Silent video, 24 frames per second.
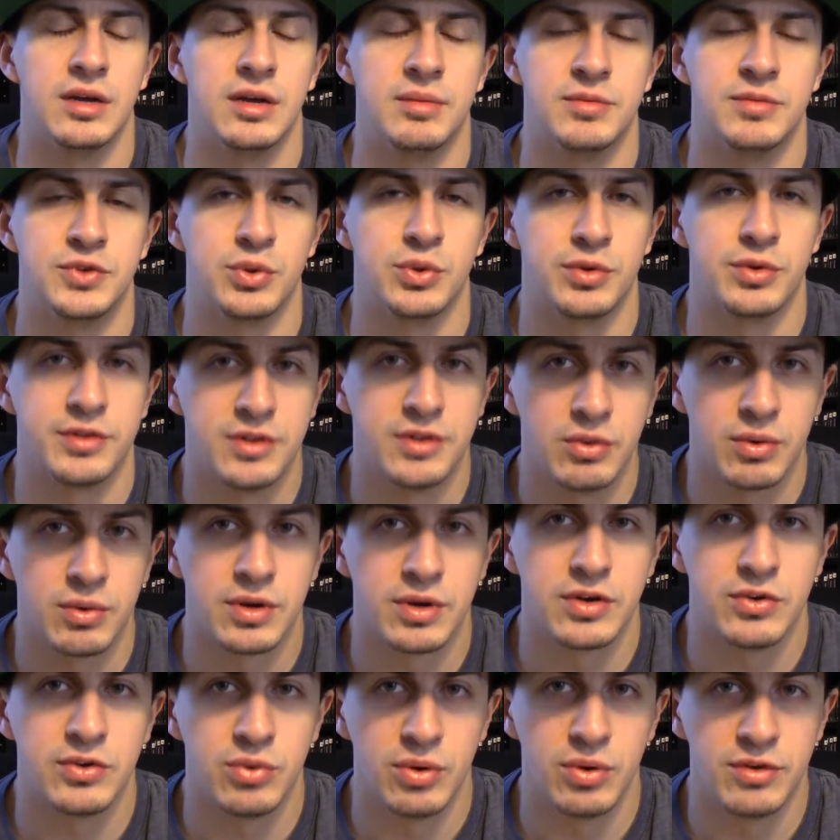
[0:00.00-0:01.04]
So we're still
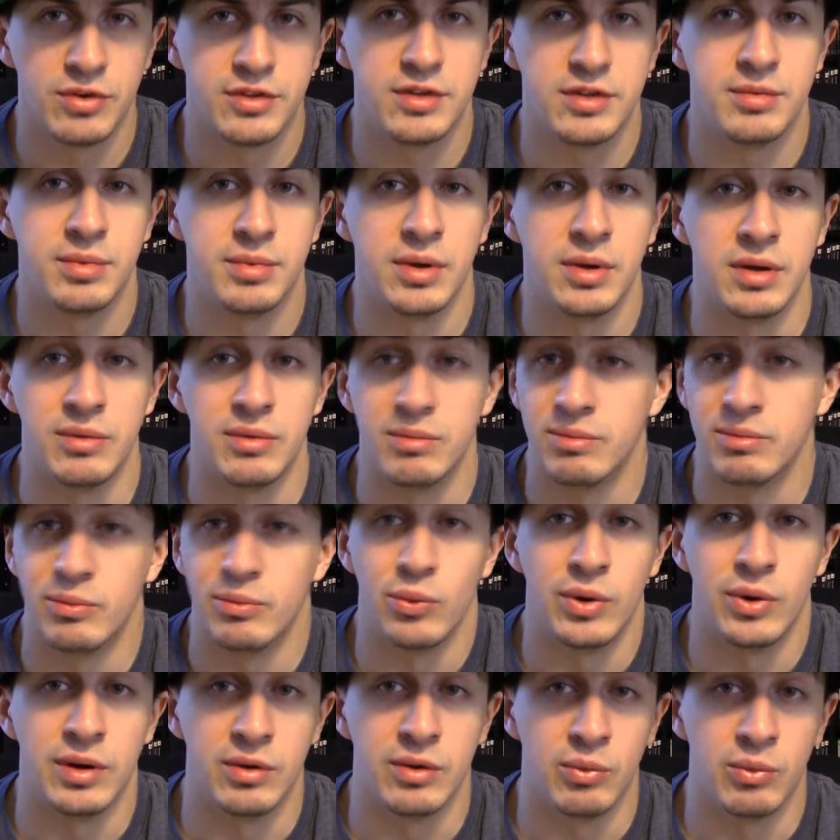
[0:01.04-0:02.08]
working towards it, but
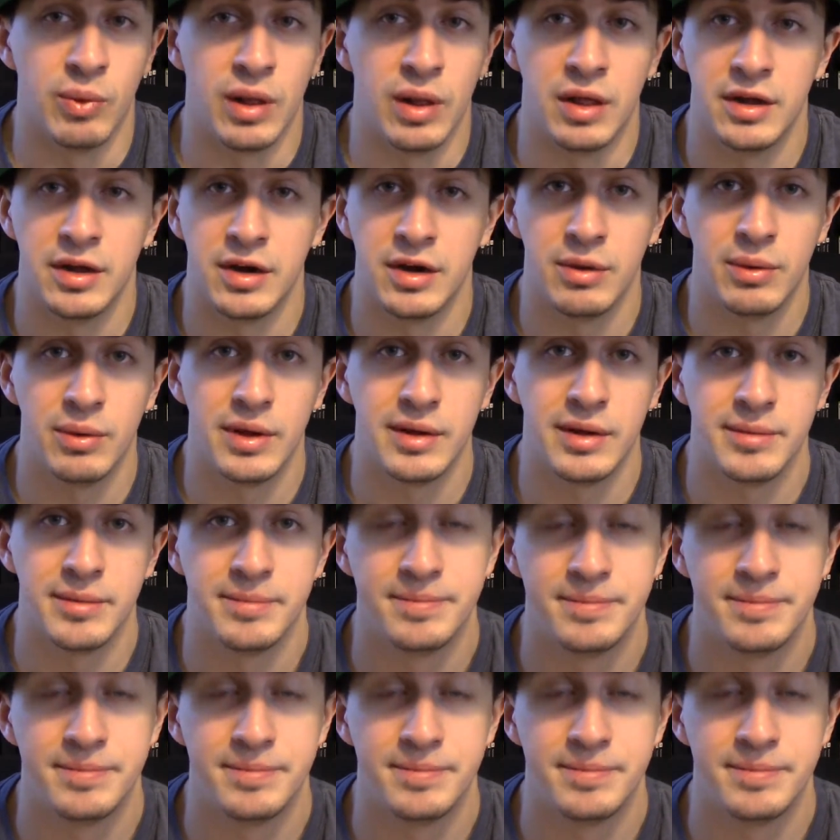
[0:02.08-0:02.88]
we're well on our way.